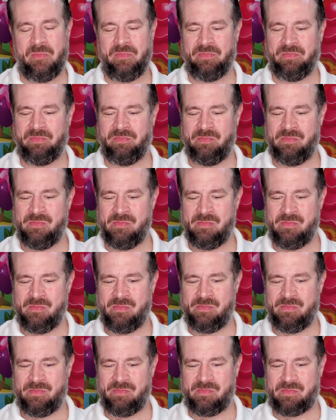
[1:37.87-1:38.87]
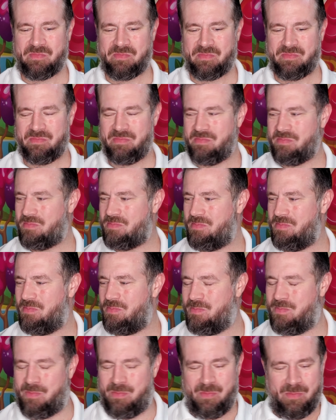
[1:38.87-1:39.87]

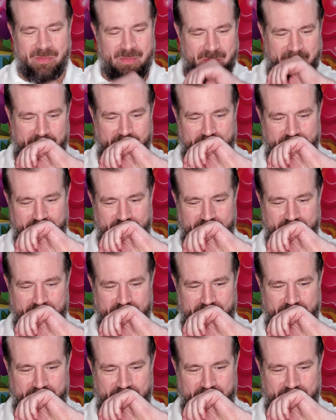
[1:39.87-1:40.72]
(silence)